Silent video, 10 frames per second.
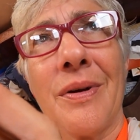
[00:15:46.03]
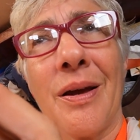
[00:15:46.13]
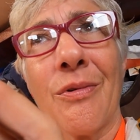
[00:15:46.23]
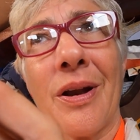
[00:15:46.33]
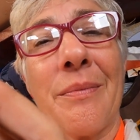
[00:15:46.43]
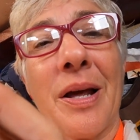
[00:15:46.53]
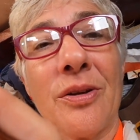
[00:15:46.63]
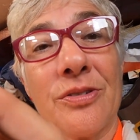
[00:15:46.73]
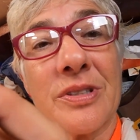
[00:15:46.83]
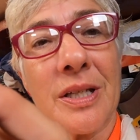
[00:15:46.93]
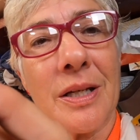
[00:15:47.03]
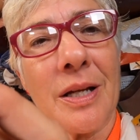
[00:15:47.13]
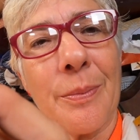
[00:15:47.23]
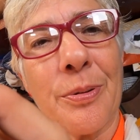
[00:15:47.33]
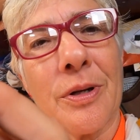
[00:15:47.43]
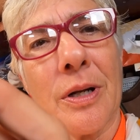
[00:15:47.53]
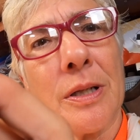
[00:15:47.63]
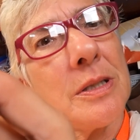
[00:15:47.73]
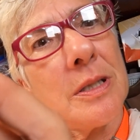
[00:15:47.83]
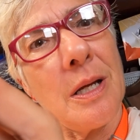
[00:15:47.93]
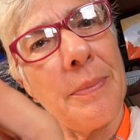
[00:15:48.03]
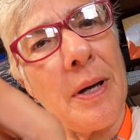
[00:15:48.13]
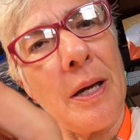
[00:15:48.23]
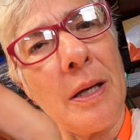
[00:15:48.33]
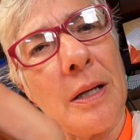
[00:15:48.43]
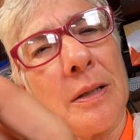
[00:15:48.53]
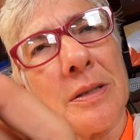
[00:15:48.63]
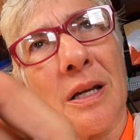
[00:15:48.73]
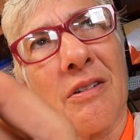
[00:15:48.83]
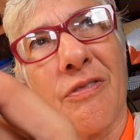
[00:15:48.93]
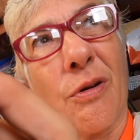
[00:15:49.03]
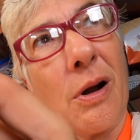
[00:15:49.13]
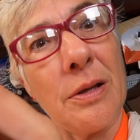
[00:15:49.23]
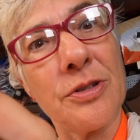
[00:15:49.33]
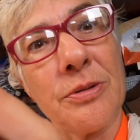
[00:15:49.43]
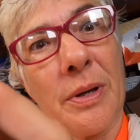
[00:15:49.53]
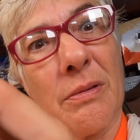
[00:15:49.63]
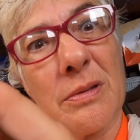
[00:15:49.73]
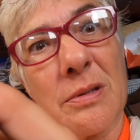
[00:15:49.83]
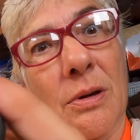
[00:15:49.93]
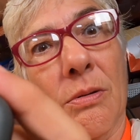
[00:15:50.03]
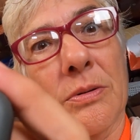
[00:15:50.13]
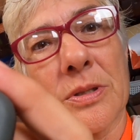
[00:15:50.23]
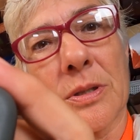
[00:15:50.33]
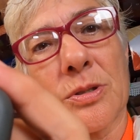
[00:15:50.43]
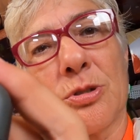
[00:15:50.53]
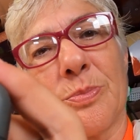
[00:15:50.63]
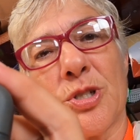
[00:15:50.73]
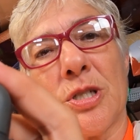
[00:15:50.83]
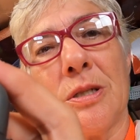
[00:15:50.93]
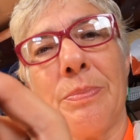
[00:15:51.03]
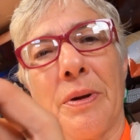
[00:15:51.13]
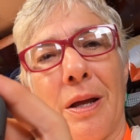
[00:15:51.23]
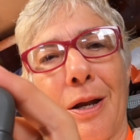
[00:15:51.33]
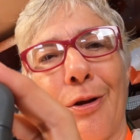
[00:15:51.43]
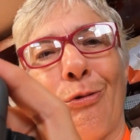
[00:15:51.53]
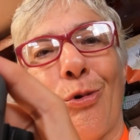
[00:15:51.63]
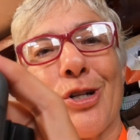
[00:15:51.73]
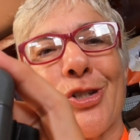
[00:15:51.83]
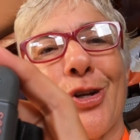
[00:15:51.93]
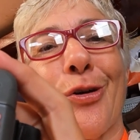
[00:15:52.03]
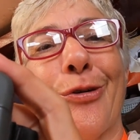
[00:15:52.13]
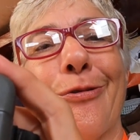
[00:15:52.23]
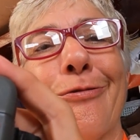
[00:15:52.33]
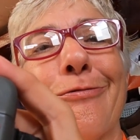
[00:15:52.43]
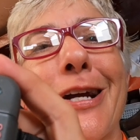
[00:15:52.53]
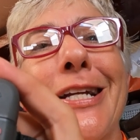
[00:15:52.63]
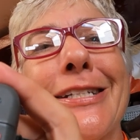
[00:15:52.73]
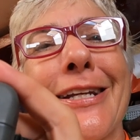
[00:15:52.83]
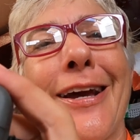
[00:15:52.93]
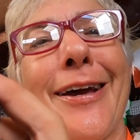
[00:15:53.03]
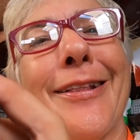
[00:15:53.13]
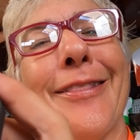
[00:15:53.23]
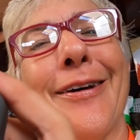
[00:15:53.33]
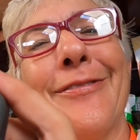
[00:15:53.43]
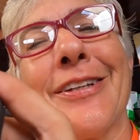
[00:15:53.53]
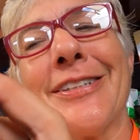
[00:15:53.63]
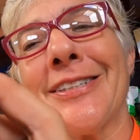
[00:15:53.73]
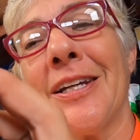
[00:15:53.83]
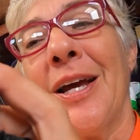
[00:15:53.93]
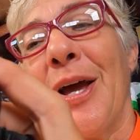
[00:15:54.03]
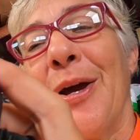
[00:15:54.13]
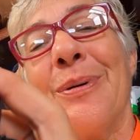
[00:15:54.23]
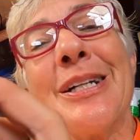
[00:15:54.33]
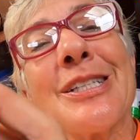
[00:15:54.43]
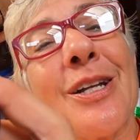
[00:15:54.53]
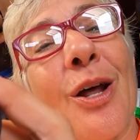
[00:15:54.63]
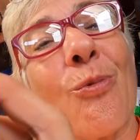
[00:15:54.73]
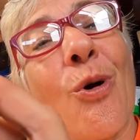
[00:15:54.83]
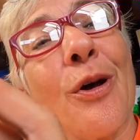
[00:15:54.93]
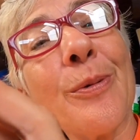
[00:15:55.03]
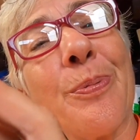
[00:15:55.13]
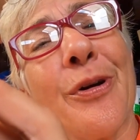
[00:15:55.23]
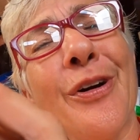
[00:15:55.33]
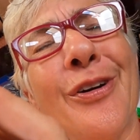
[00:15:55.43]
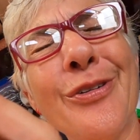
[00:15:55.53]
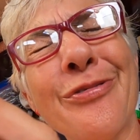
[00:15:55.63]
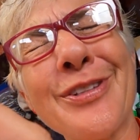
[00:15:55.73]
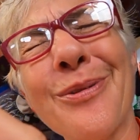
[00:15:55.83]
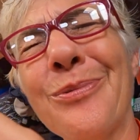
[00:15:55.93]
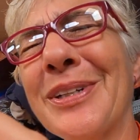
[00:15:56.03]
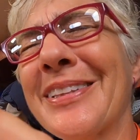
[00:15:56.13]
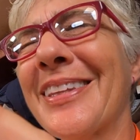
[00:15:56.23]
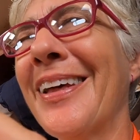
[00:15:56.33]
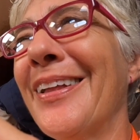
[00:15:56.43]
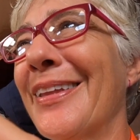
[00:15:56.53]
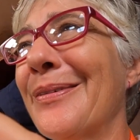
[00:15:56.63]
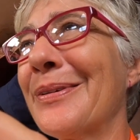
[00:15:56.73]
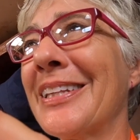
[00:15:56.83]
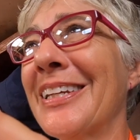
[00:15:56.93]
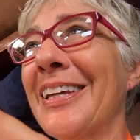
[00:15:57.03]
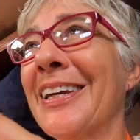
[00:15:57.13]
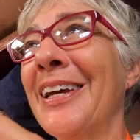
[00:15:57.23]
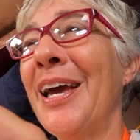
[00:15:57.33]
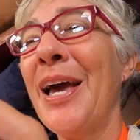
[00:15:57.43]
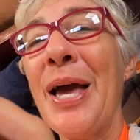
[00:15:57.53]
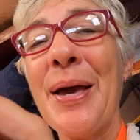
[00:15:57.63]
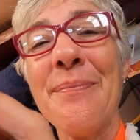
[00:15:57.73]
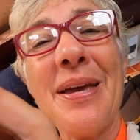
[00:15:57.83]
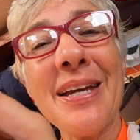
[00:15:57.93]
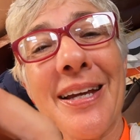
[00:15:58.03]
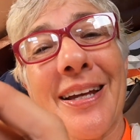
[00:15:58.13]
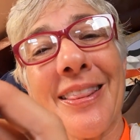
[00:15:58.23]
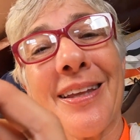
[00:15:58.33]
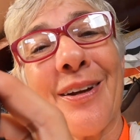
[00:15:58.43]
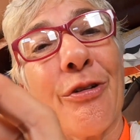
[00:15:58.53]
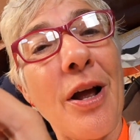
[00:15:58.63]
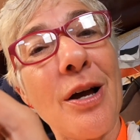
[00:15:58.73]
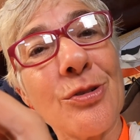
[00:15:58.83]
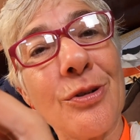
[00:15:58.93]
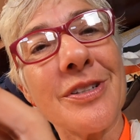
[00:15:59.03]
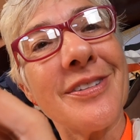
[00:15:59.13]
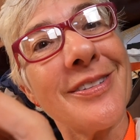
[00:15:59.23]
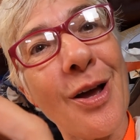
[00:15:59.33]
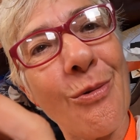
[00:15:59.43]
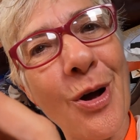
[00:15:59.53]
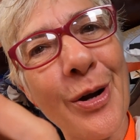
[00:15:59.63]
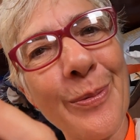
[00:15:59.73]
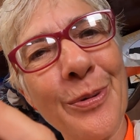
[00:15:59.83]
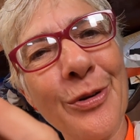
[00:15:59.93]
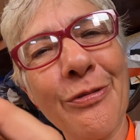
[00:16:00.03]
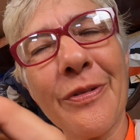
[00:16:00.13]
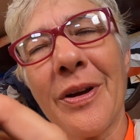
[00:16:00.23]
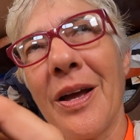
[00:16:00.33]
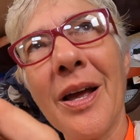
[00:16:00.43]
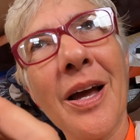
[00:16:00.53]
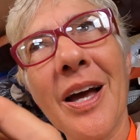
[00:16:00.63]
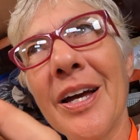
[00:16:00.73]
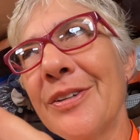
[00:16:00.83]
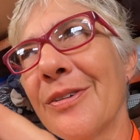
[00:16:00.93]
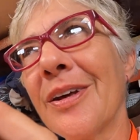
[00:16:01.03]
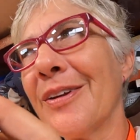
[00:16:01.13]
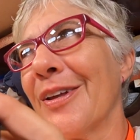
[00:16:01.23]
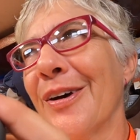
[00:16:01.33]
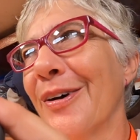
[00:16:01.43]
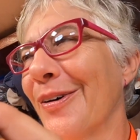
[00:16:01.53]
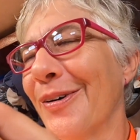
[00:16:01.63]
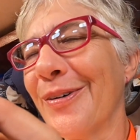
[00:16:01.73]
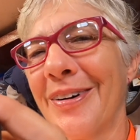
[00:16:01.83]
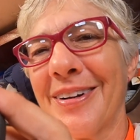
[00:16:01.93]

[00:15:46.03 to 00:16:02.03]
when I'm not using it, I put it on standby, and it's like $4 a month, so it's like super cheap, and it works great. I love it, but it's not waterproof. So what the hell they were thinking, making a thing for outdoors that's not waterproof? I do not know.